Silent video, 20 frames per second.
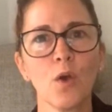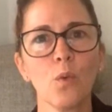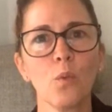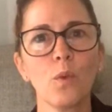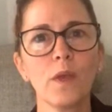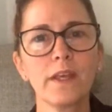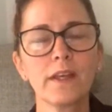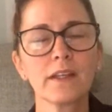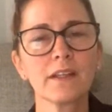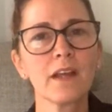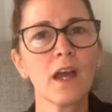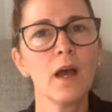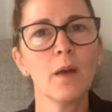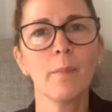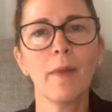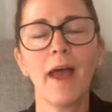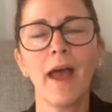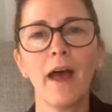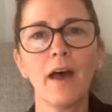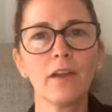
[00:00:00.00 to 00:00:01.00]
we can
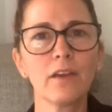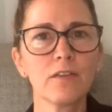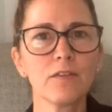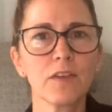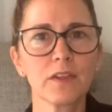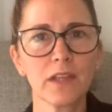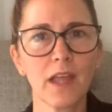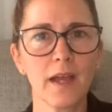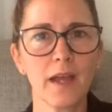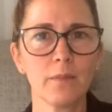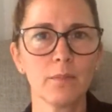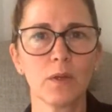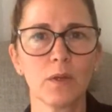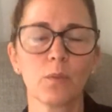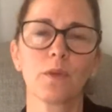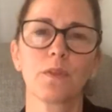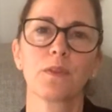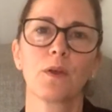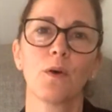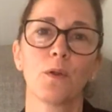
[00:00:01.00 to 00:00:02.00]
come out of alignment
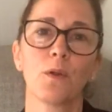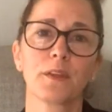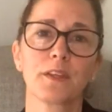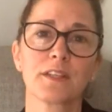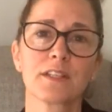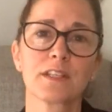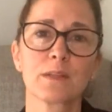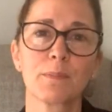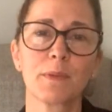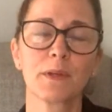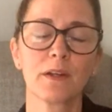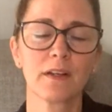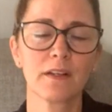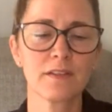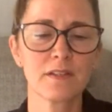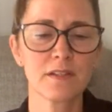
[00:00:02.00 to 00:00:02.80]
with the Holy Spirit.